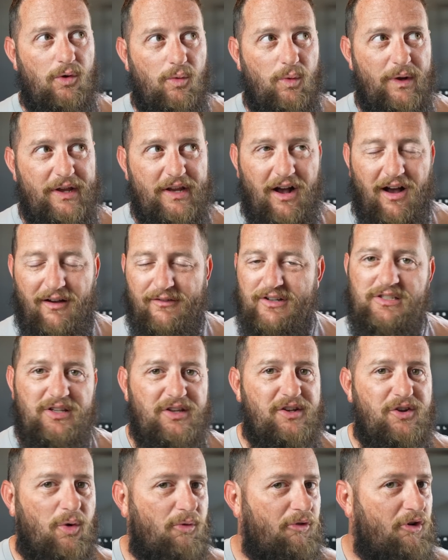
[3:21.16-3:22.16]
we
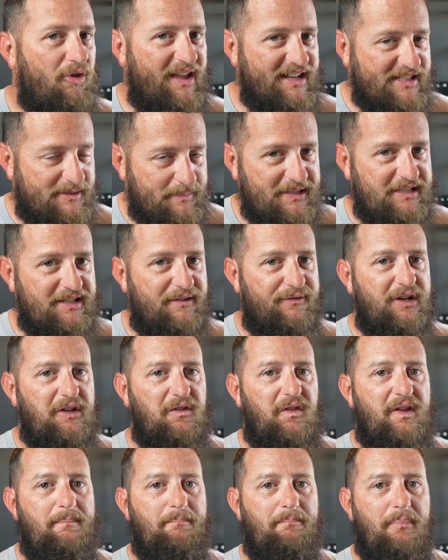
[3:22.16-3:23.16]
obviously don't know that
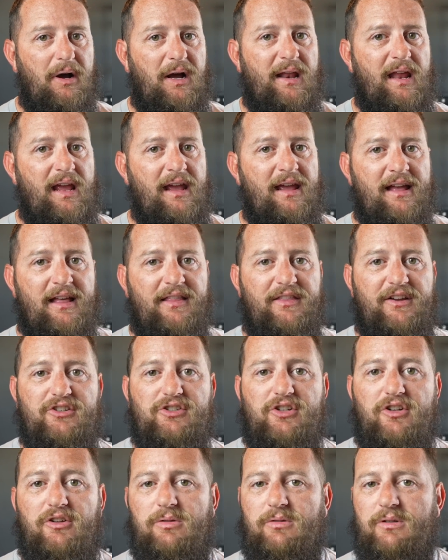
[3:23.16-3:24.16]
specifically, but
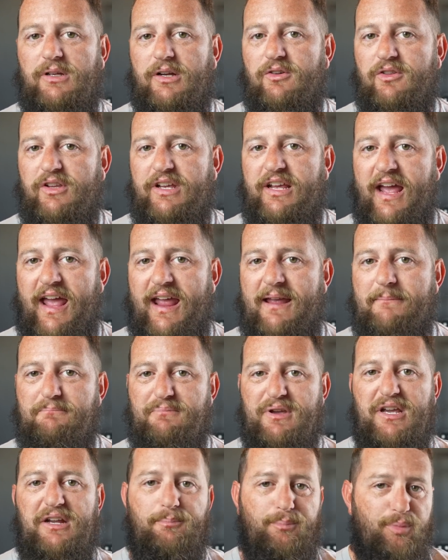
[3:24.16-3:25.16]
there's clearly a
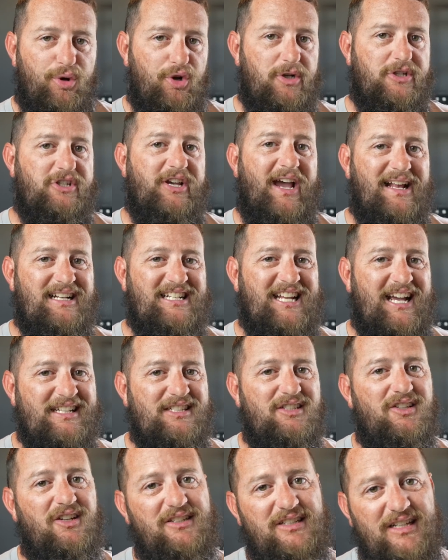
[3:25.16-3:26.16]
big push at
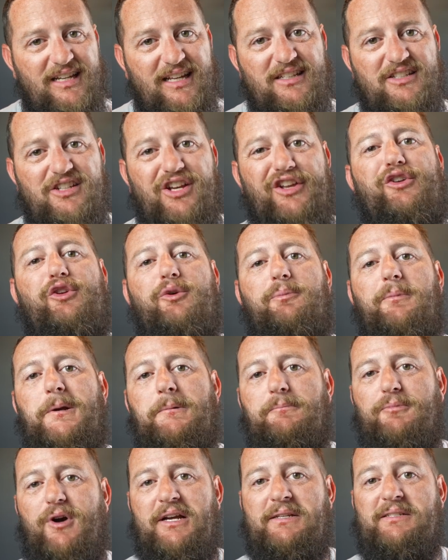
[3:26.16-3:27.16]
Tesla to continue to
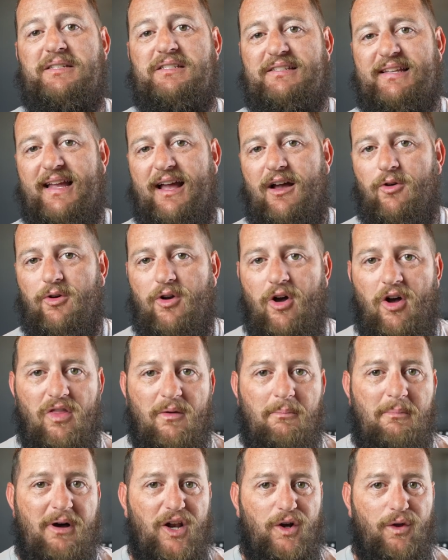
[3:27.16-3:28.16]
bring prices down on
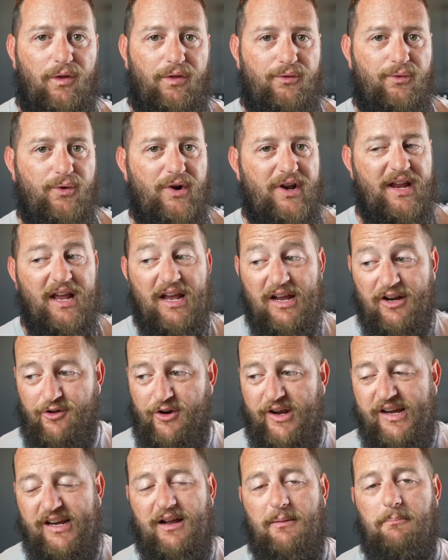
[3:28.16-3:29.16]
the Model 3,
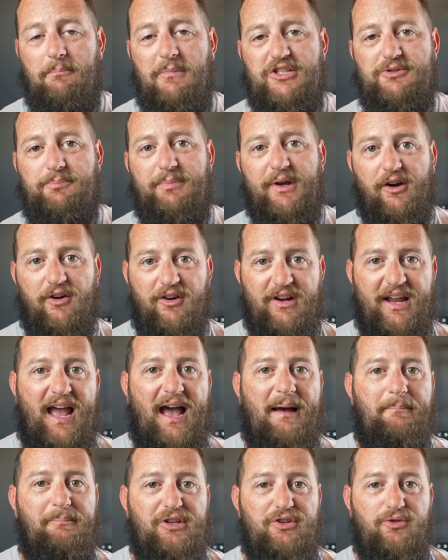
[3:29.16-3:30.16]
creating a much bigger
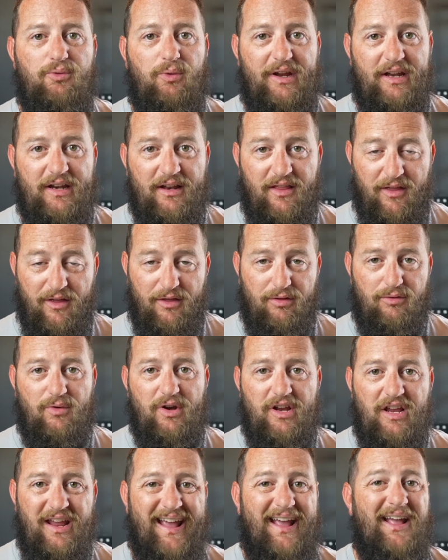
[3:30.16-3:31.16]
gap between the
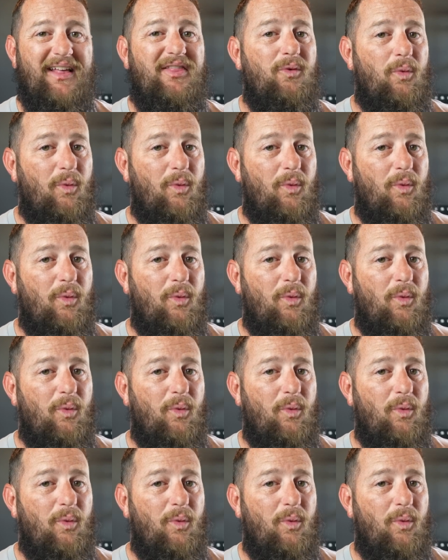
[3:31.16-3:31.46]
3 and the